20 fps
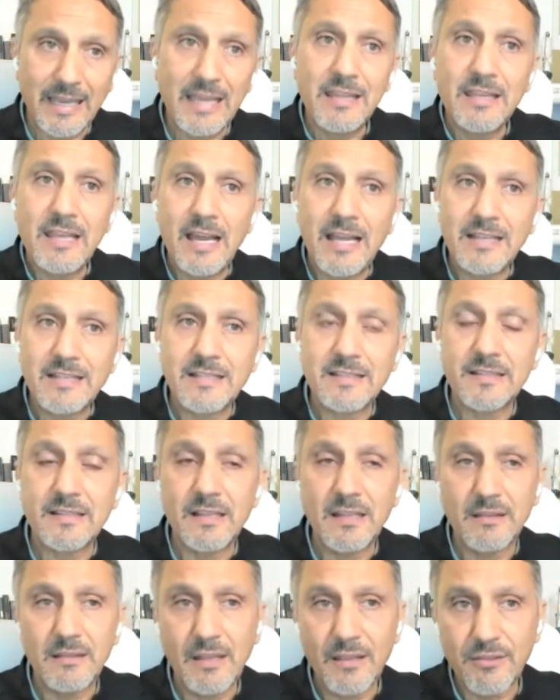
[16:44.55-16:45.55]
Again,
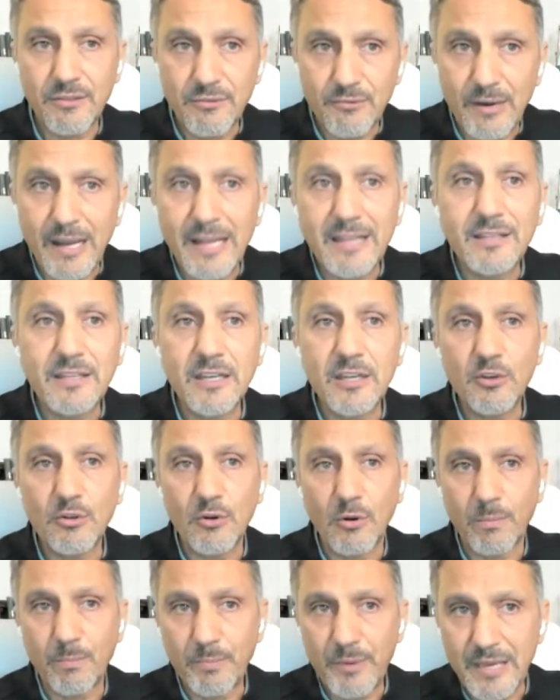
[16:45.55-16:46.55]
that's the
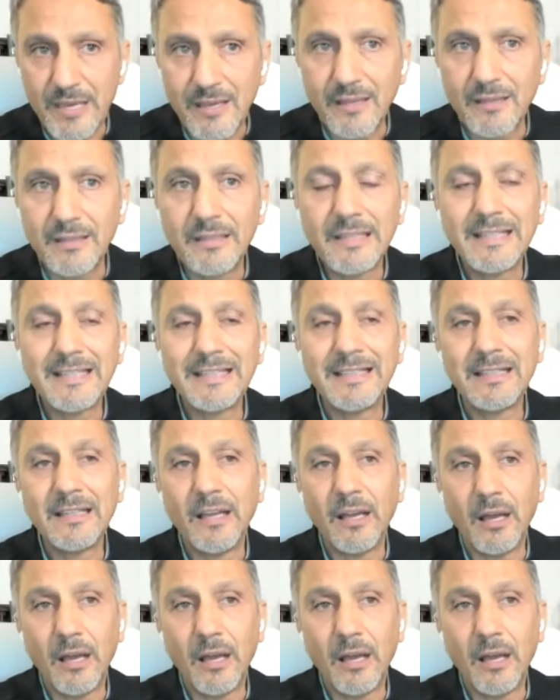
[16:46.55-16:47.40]
thread in European,